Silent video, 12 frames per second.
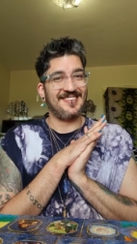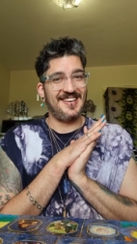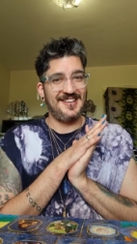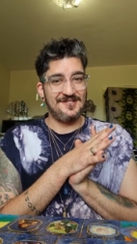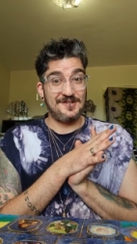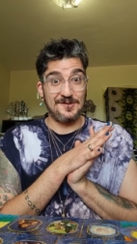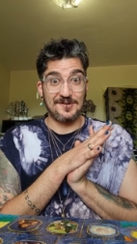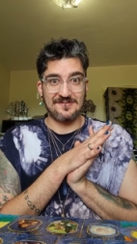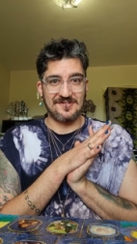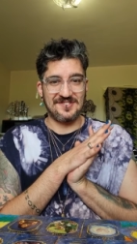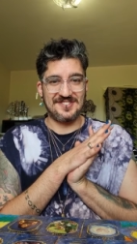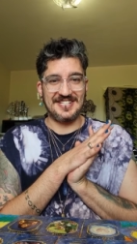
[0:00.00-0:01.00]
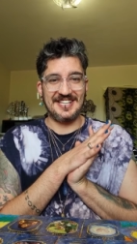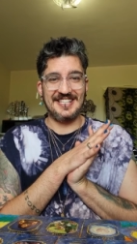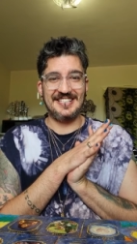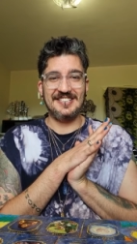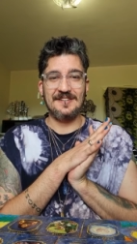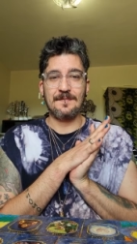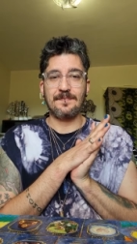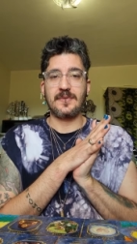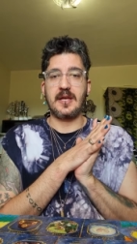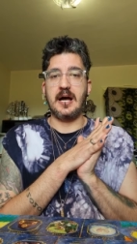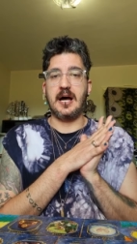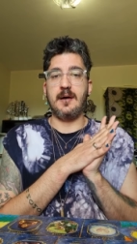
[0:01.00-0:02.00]
into your routine
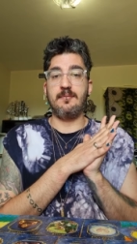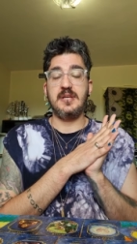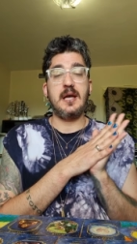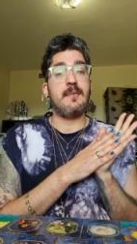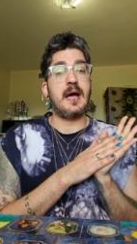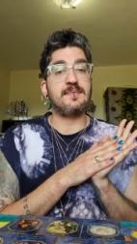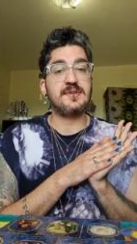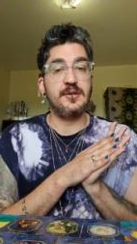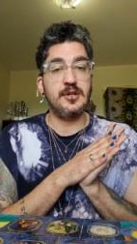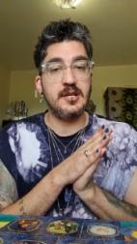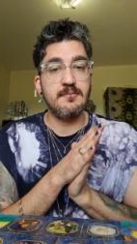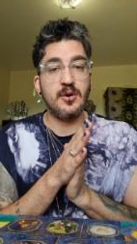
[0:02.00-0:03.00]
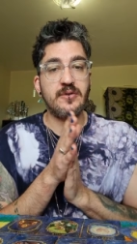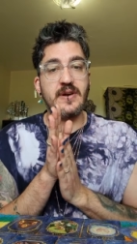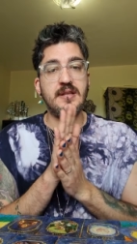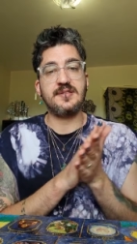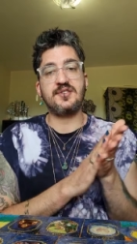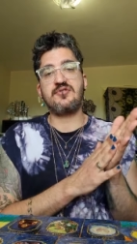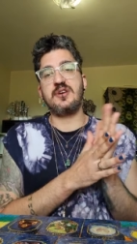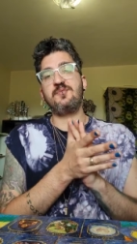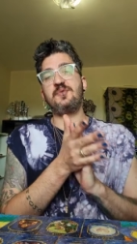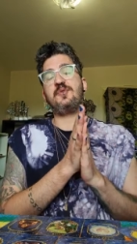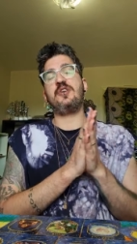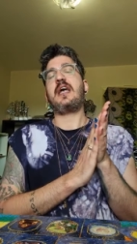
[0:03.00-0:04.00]
um, yeah, absolutely. Moldavite and citrine
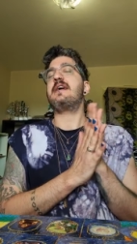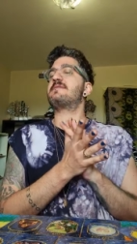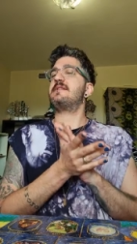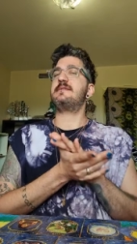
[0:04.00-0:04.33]
would work. As I